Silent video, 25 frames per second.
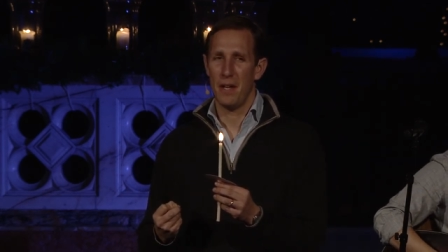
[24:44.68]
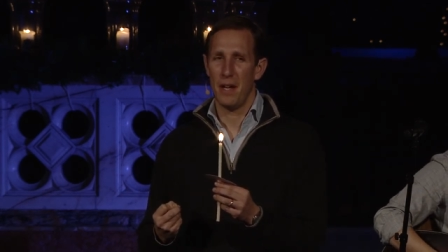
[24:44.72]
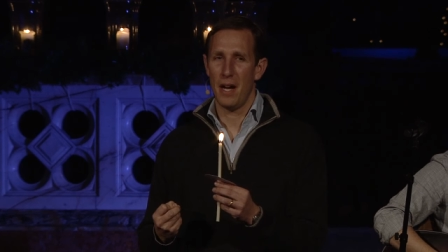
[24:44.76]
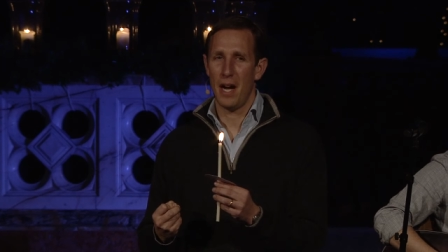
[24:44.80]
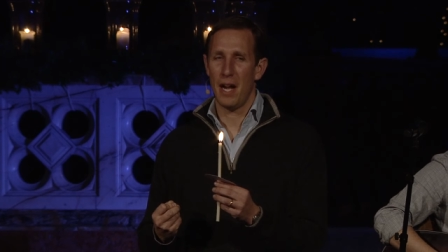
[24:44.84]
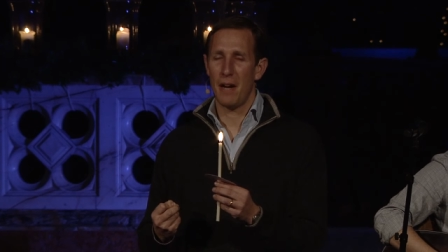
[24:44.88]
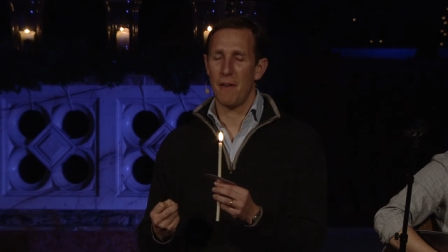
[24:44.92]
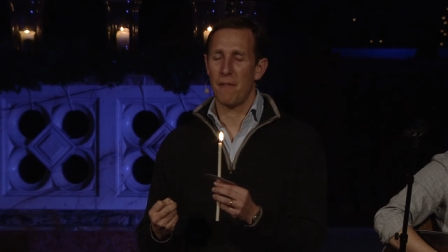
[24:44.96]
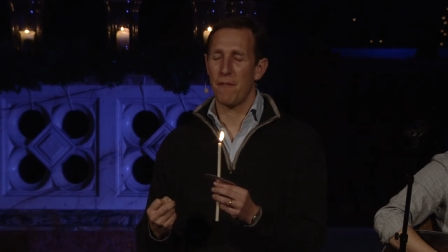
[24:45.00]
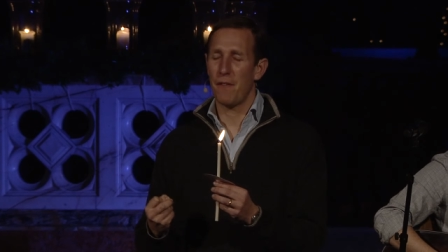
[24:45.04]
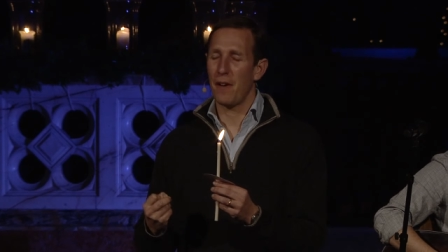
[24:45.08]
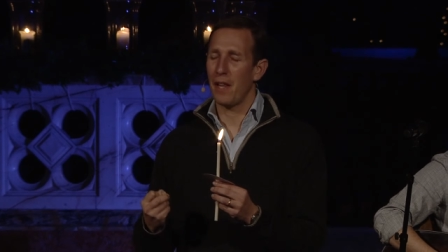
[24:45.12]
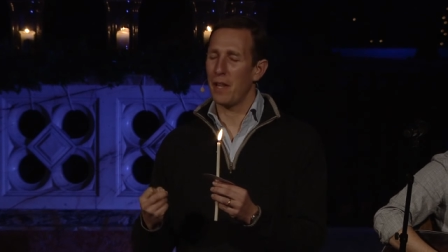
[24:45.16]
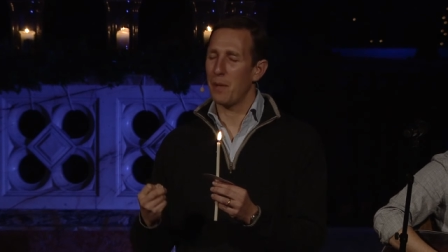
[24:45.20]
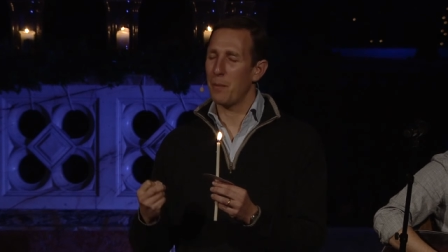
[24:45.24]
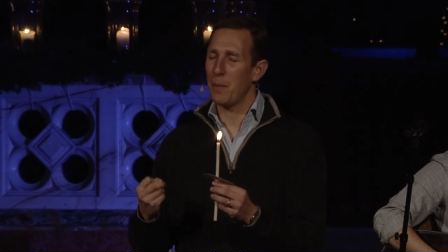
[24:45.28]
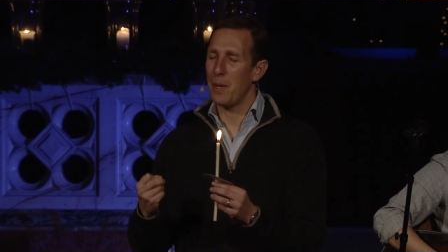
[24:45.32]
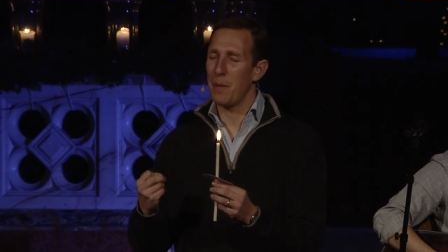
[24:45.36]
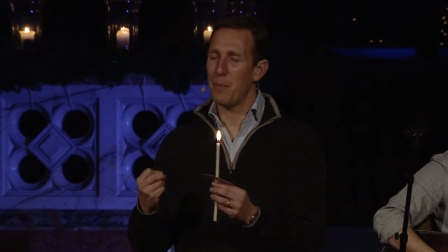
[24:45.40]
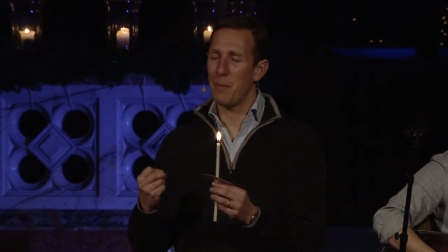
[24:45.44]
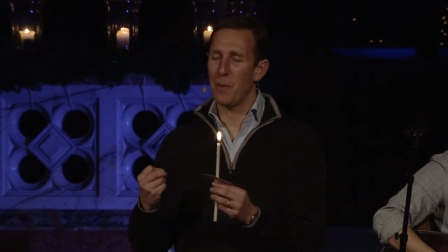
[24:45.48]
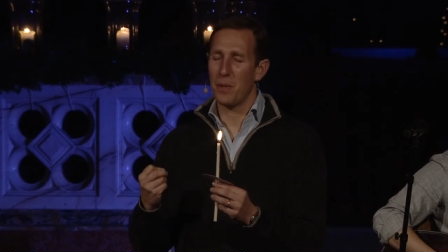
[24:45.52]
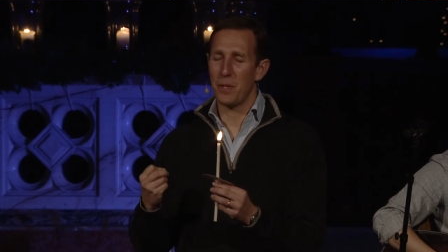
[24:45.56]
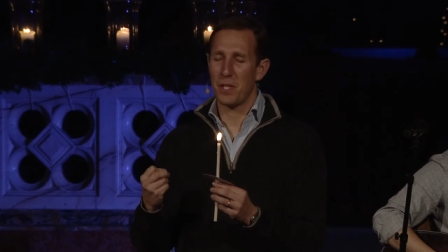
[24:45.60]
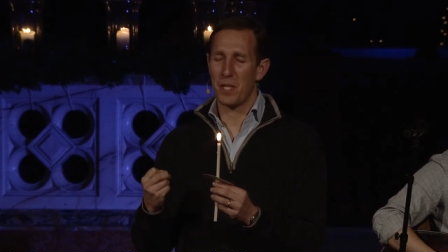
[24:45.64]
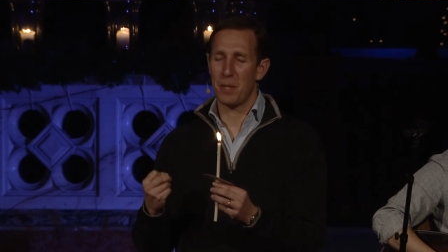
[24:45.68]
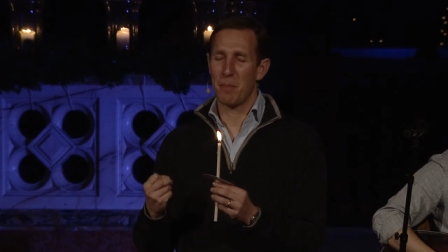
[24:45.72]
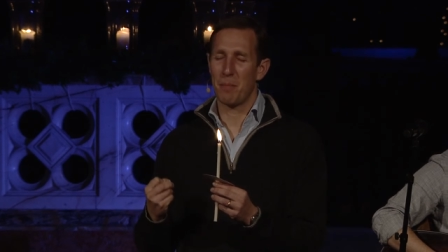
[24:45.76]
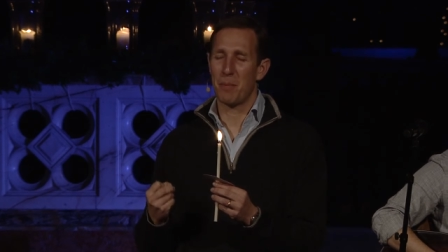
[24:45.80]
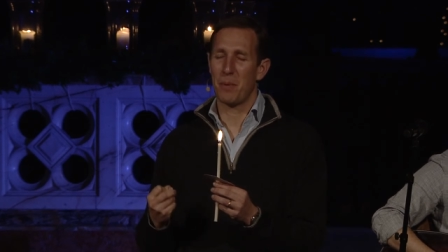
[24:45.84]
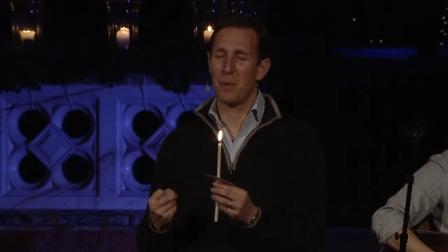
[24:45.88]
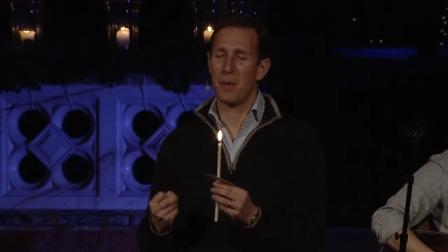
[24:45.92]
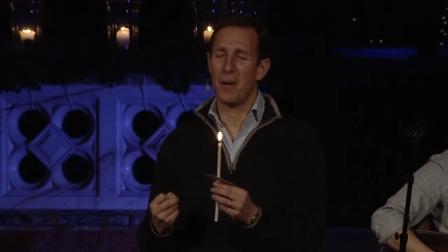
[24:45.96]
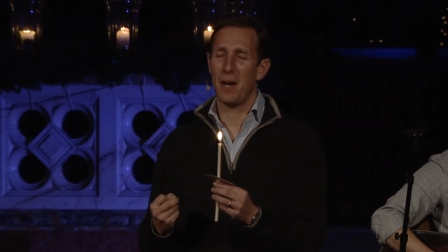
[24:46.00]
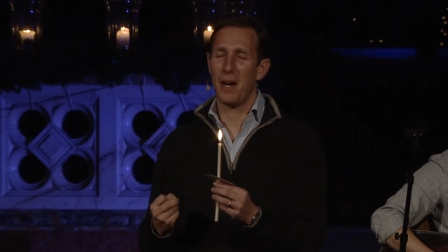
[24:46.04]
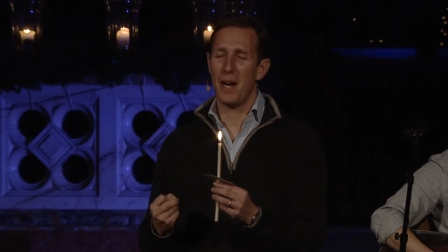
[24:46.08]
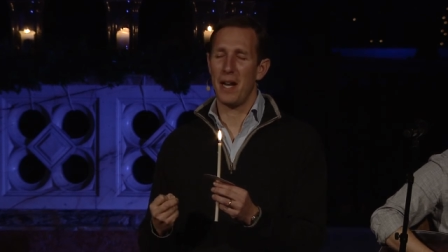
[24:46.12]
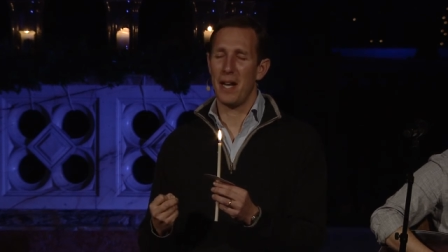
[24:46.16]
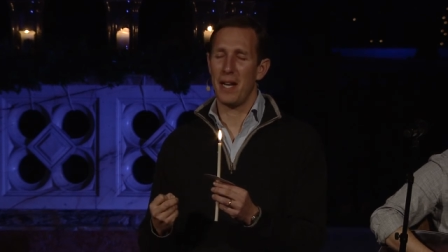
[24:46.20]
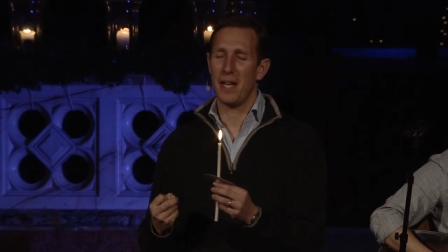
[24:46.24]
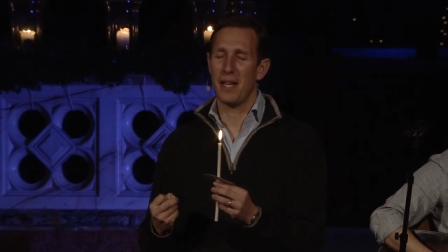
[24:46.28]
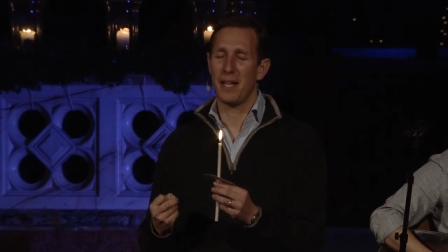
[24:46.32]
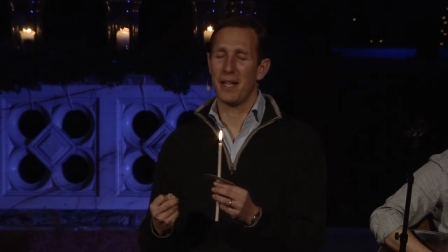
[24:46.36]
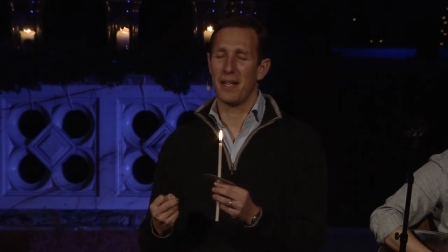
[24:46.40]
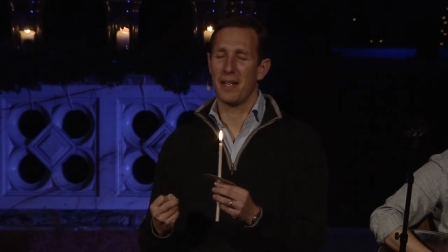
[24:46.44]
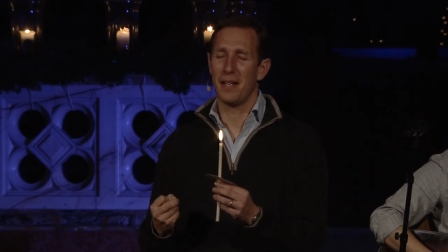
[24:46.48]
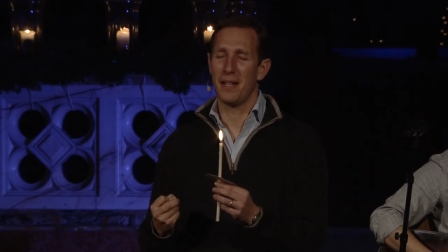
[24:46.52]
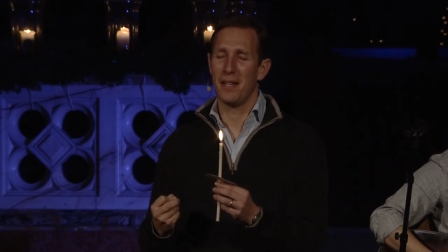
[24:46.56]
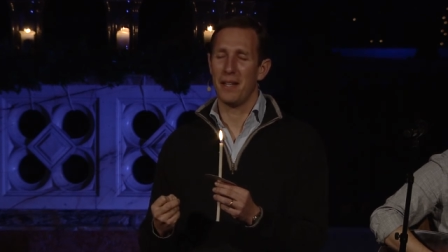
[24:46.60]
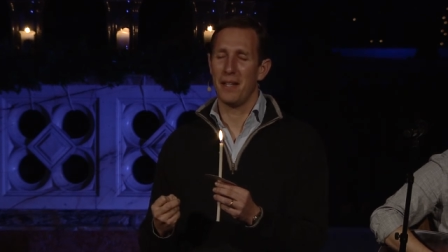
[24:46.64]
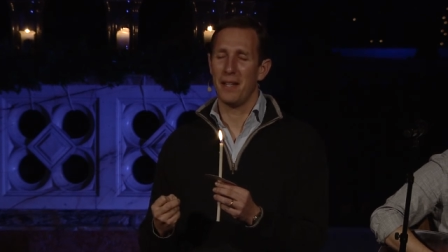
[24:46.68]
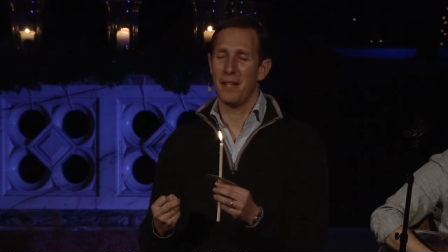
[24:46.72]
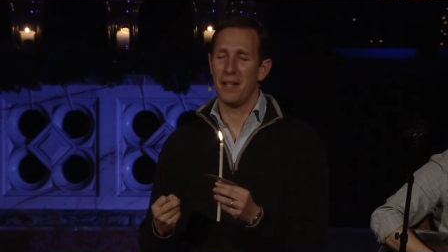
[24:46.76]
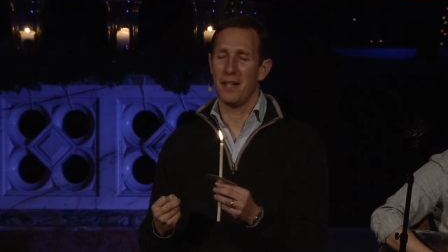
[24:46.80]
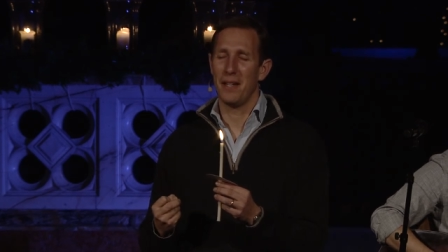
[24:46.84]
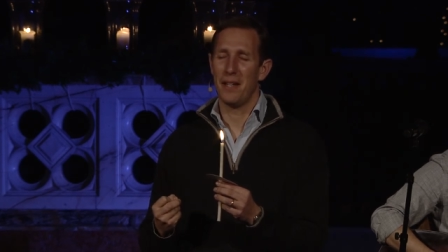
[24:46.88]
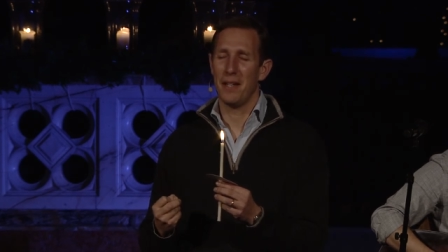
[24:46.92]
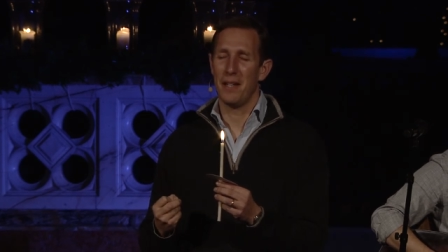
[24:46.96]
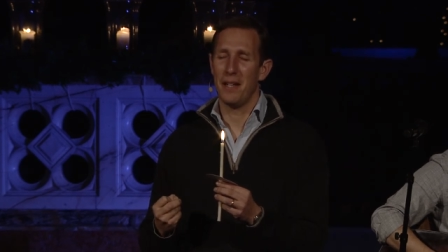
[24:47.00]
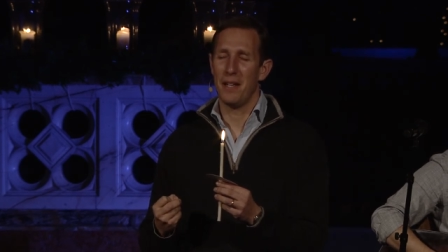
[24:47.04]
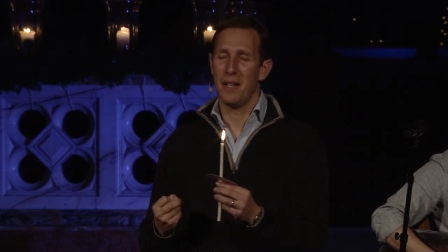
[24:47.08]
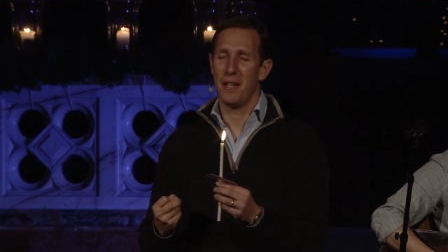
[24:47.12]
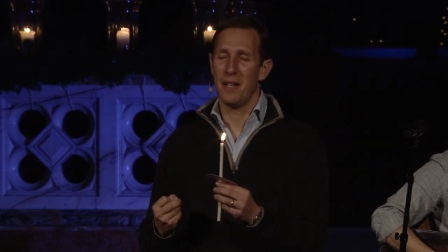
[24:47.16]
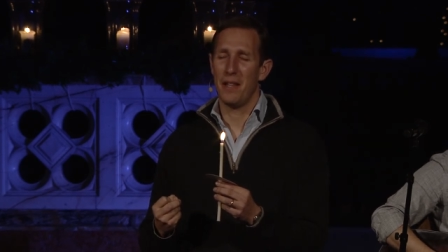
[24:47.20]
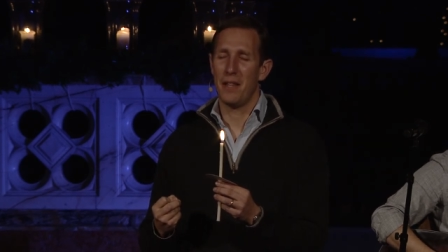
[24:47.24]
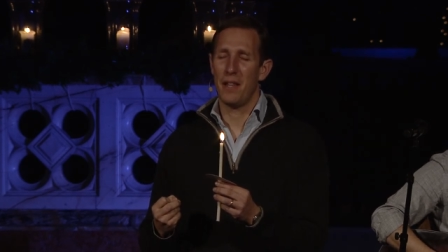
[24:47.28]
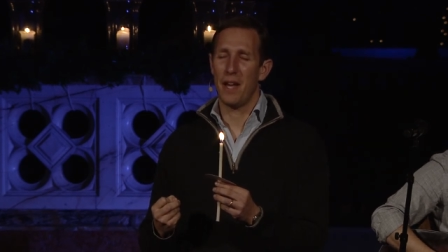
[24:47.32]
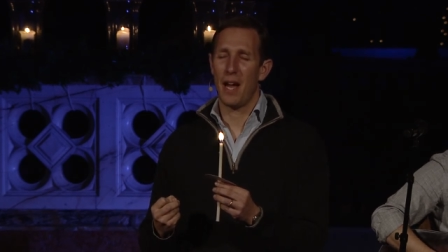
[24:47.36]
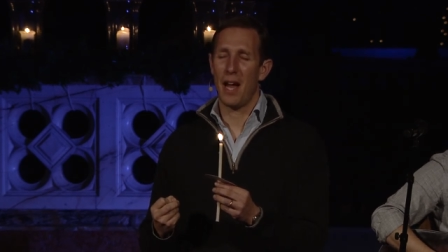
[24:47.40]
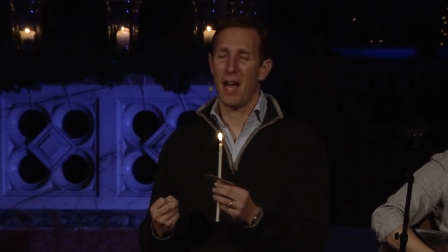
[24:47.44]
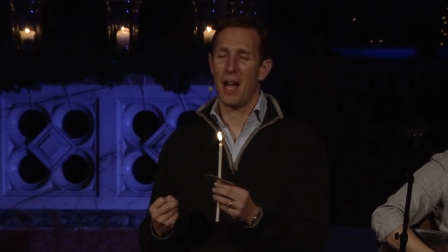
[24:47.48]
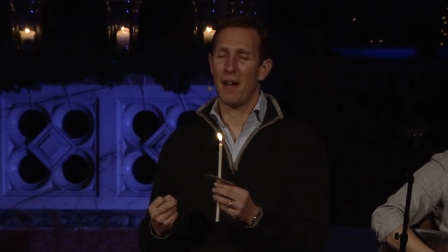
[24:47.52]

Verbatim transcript: And Father, we want to pray that